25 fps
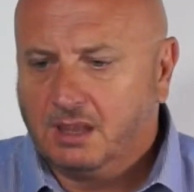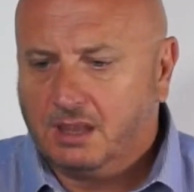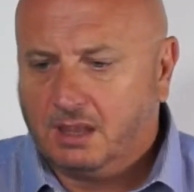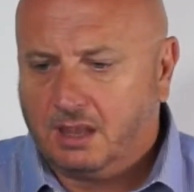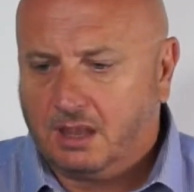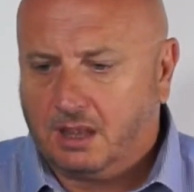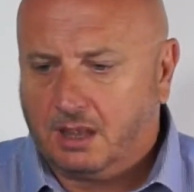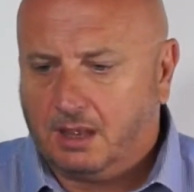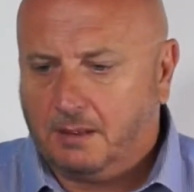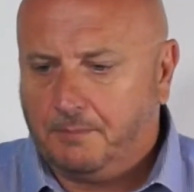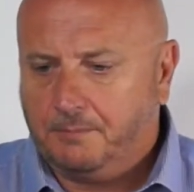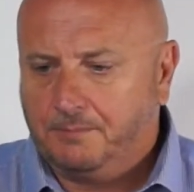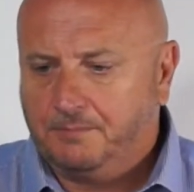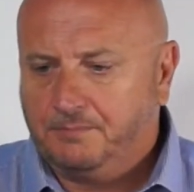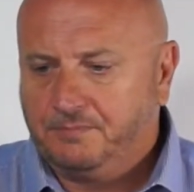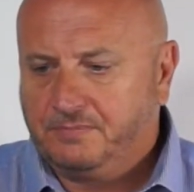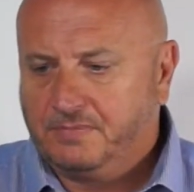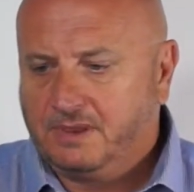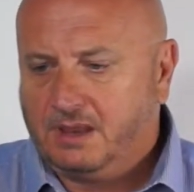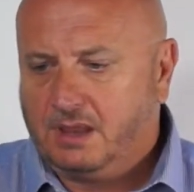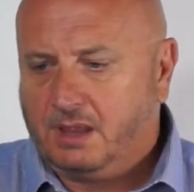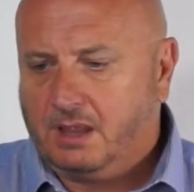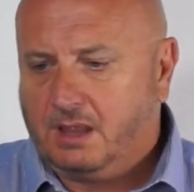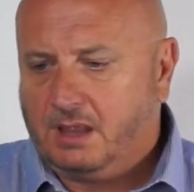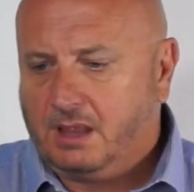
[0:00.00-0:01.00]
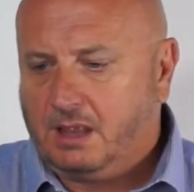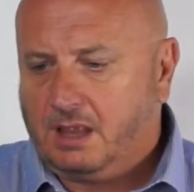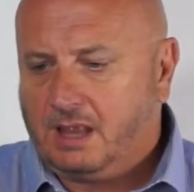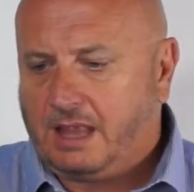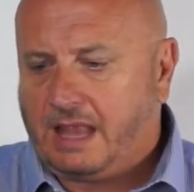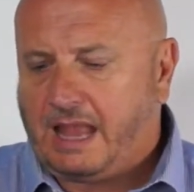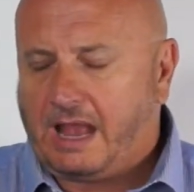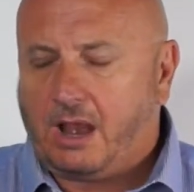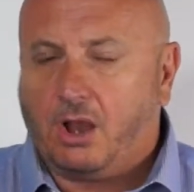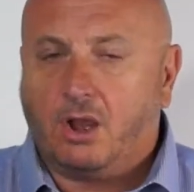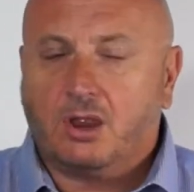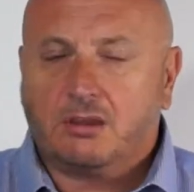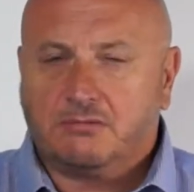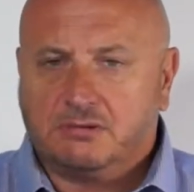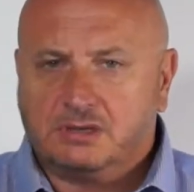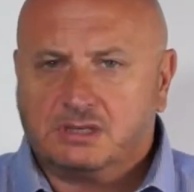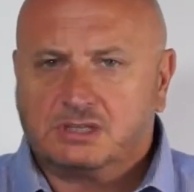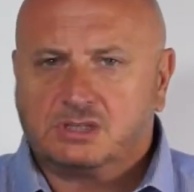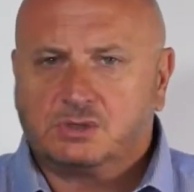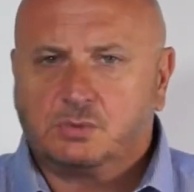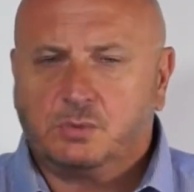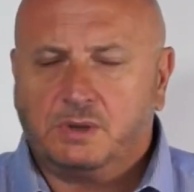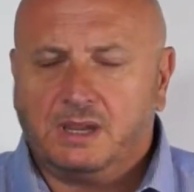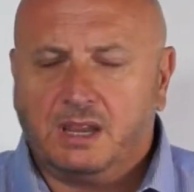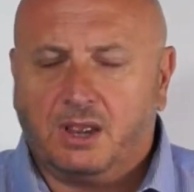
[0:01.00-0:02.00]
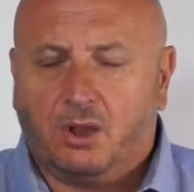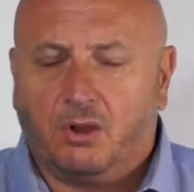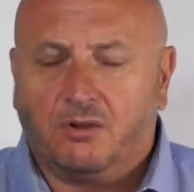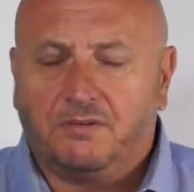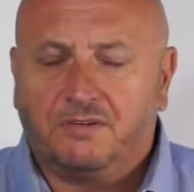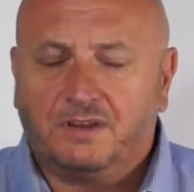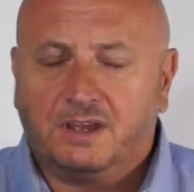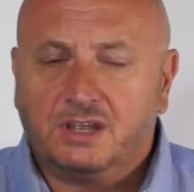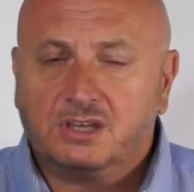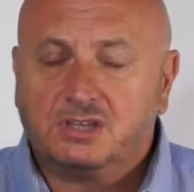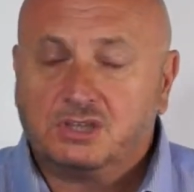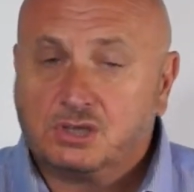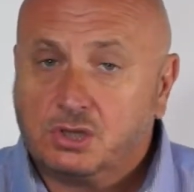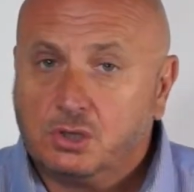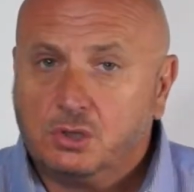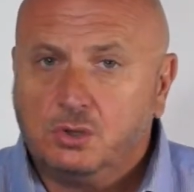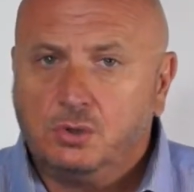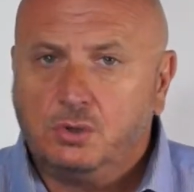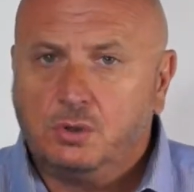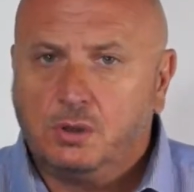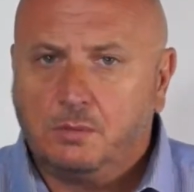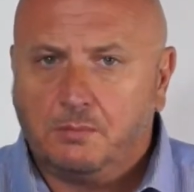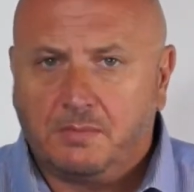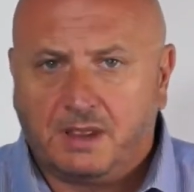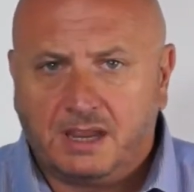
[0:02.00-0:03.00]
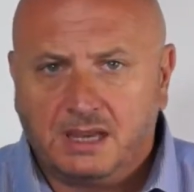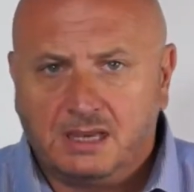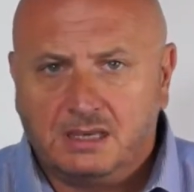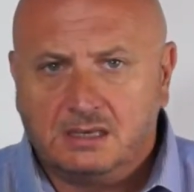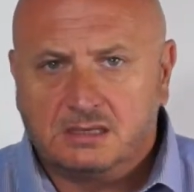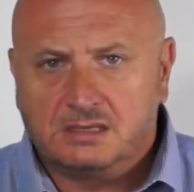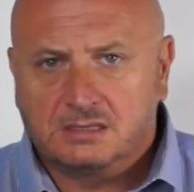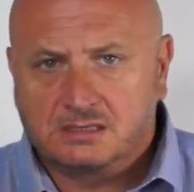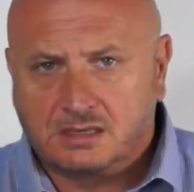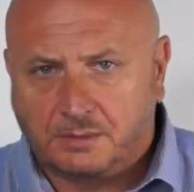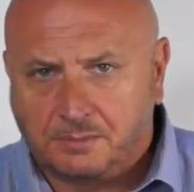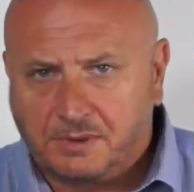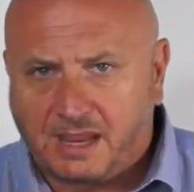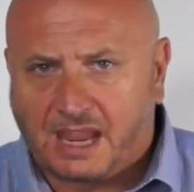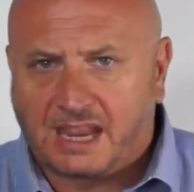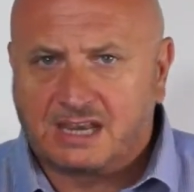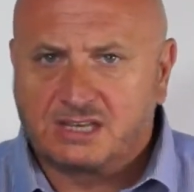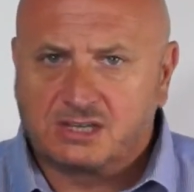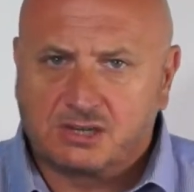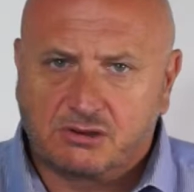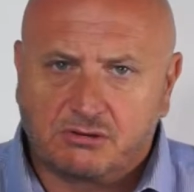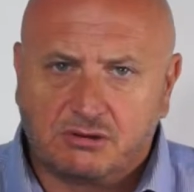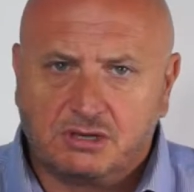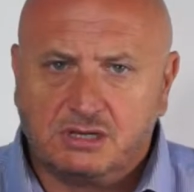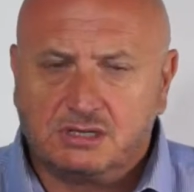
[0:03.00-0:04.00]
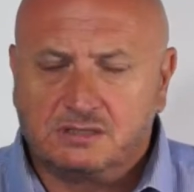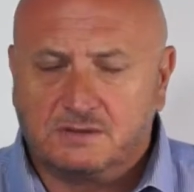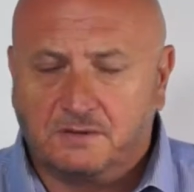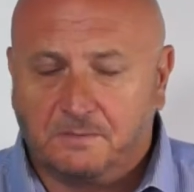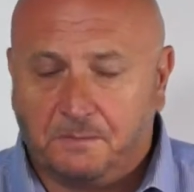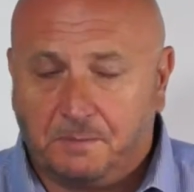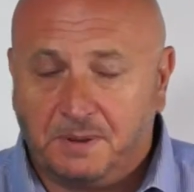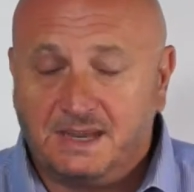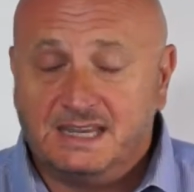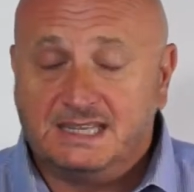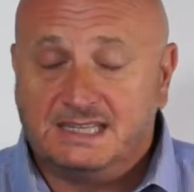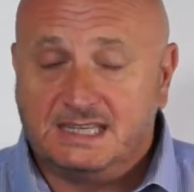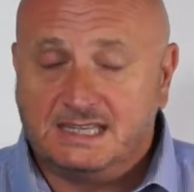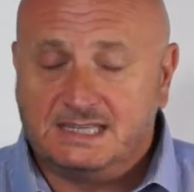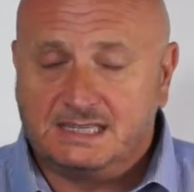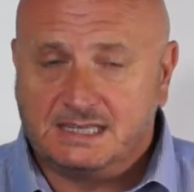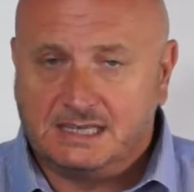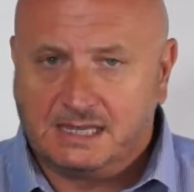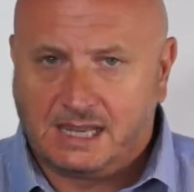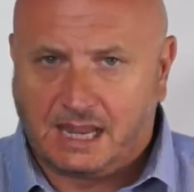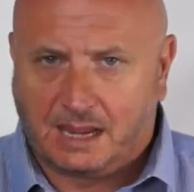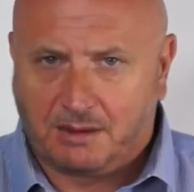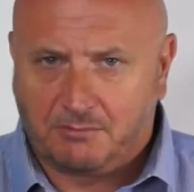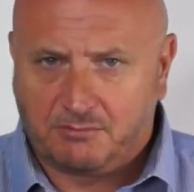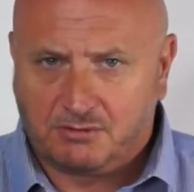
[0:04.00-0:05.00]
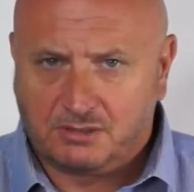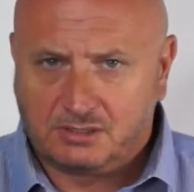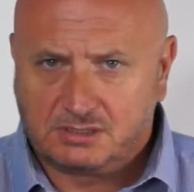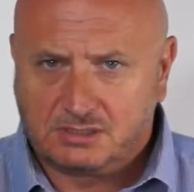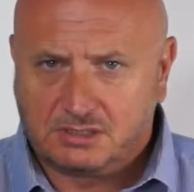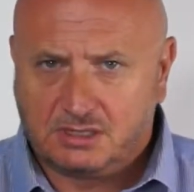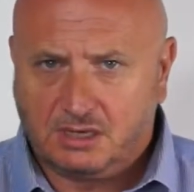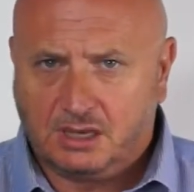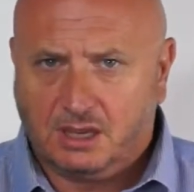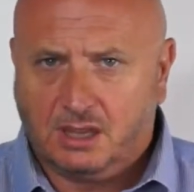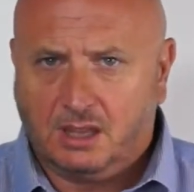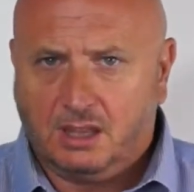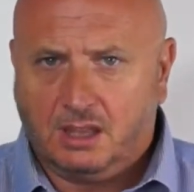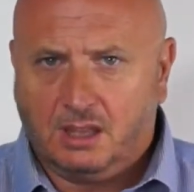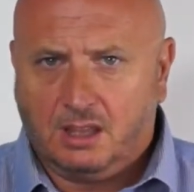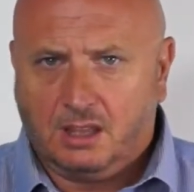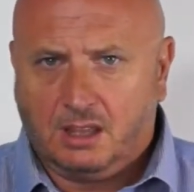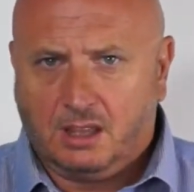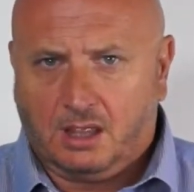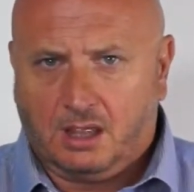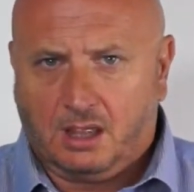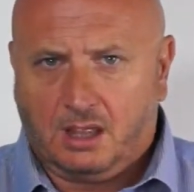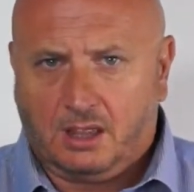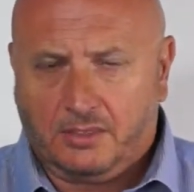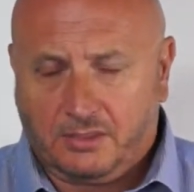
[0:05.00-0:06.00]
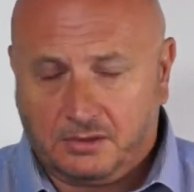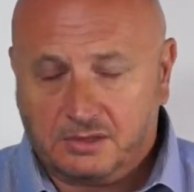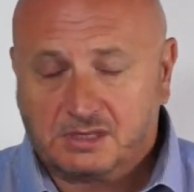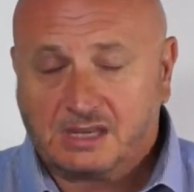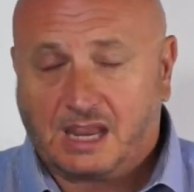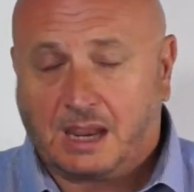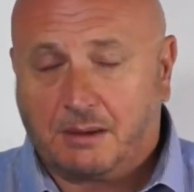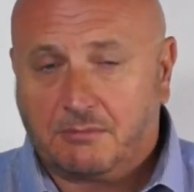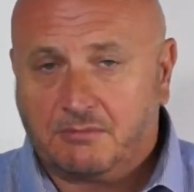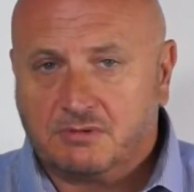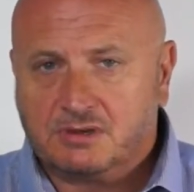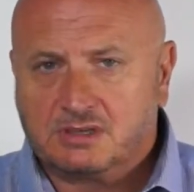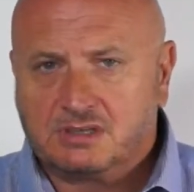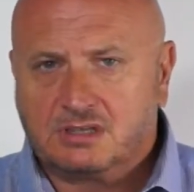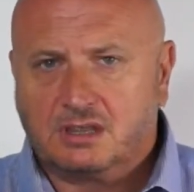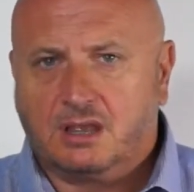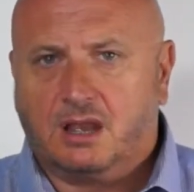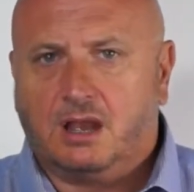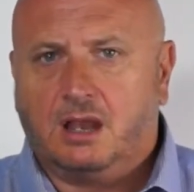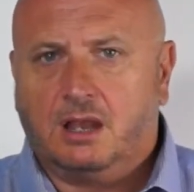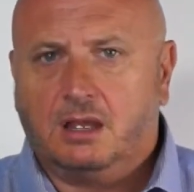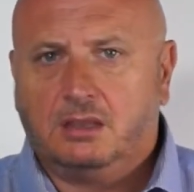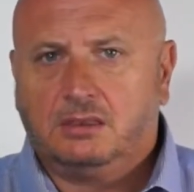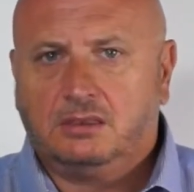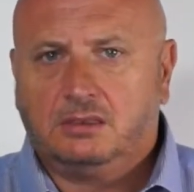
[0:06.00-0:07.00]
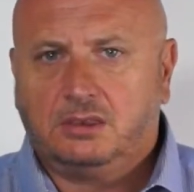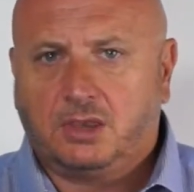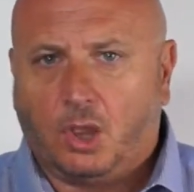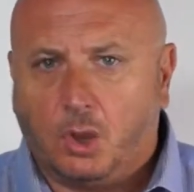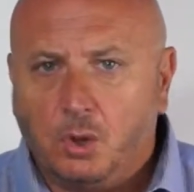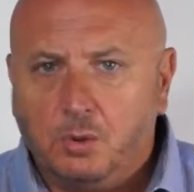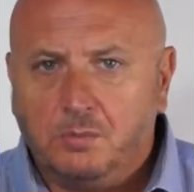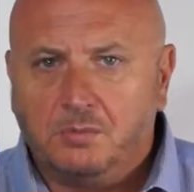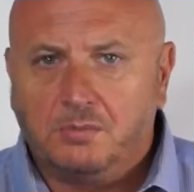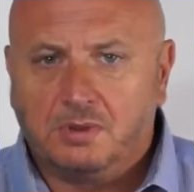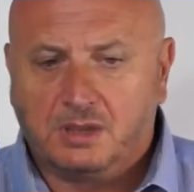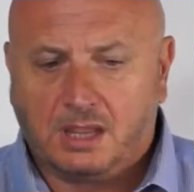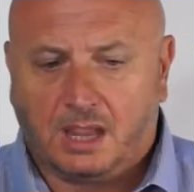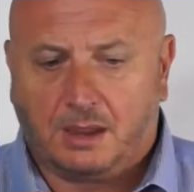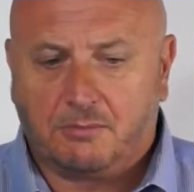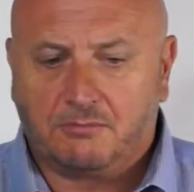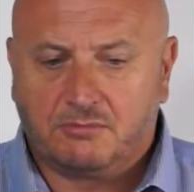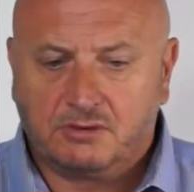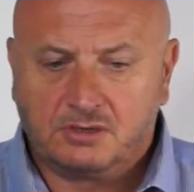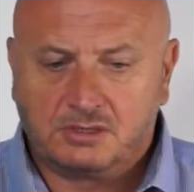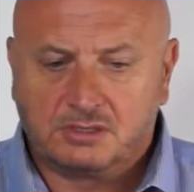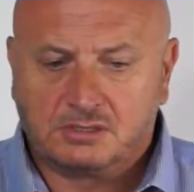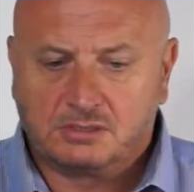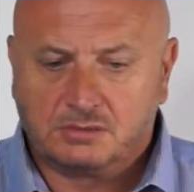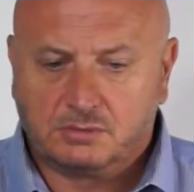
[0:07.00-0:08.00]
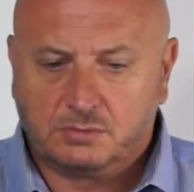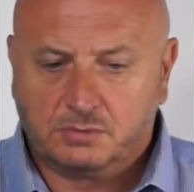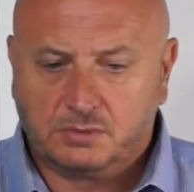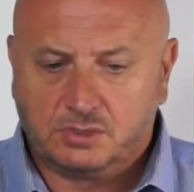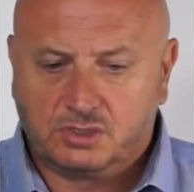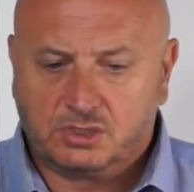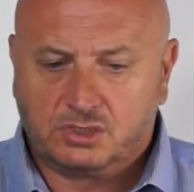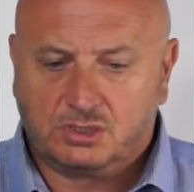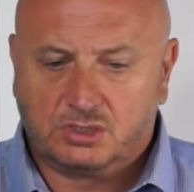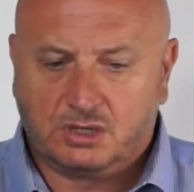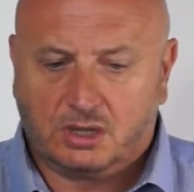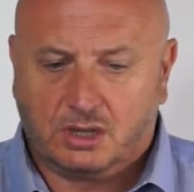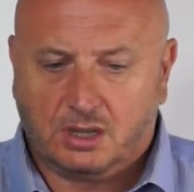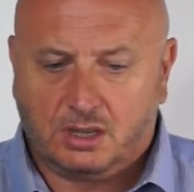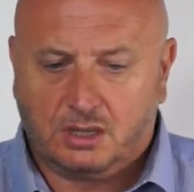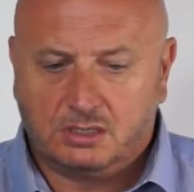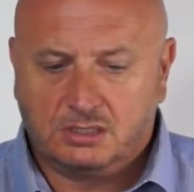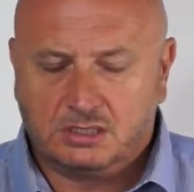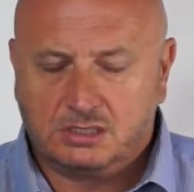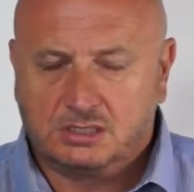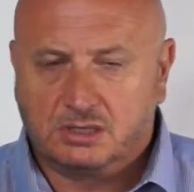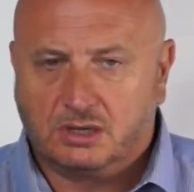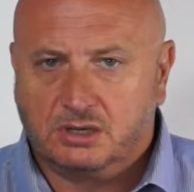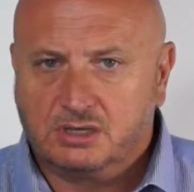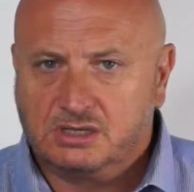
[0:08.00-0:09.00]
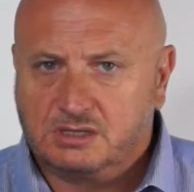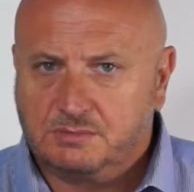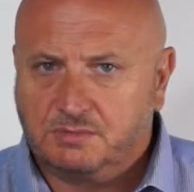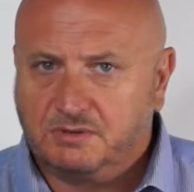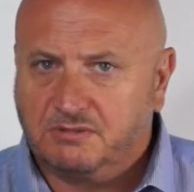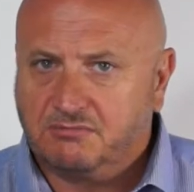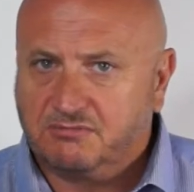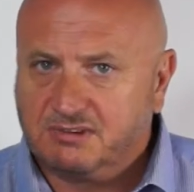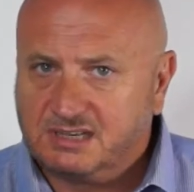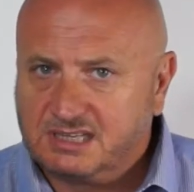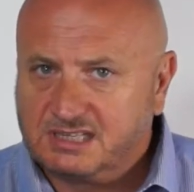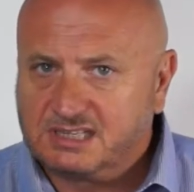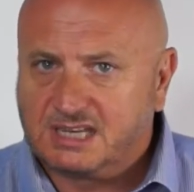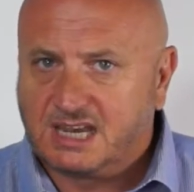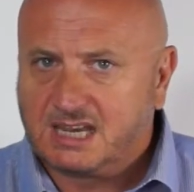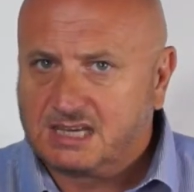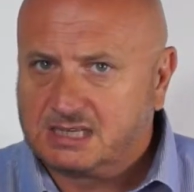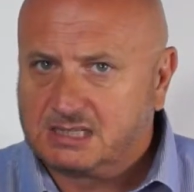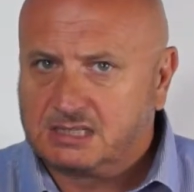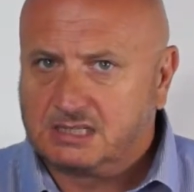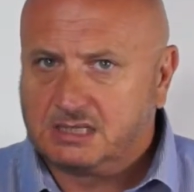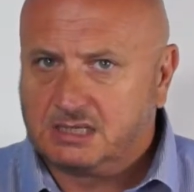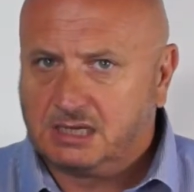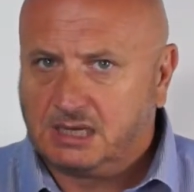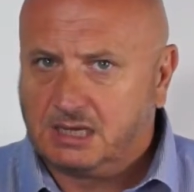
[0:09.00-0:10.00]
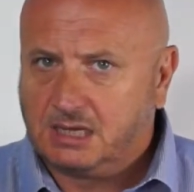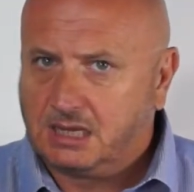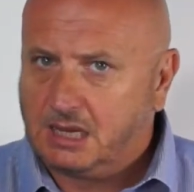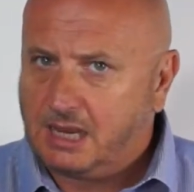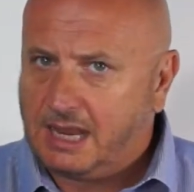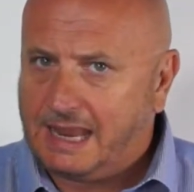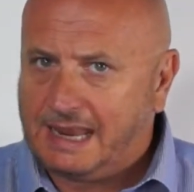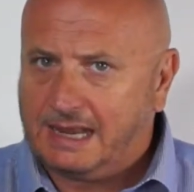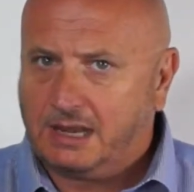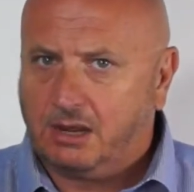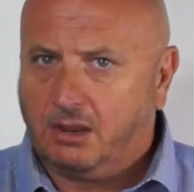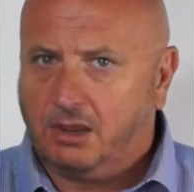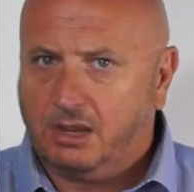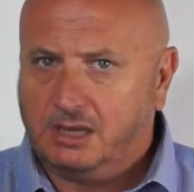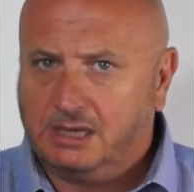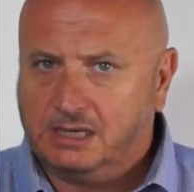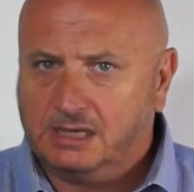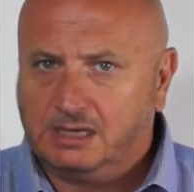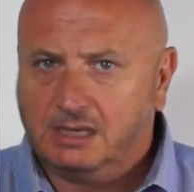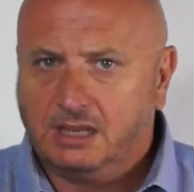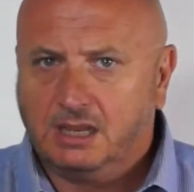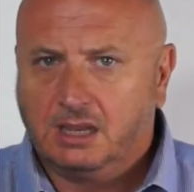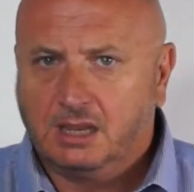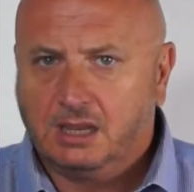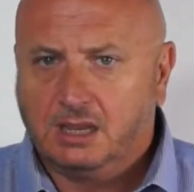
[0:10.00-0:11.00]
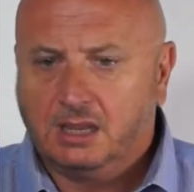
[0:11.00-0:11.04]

At Iris we offer two main subcategories of PTZ cameras. Those cameras that are dome cameras, which are designed to be recessed in a headlining,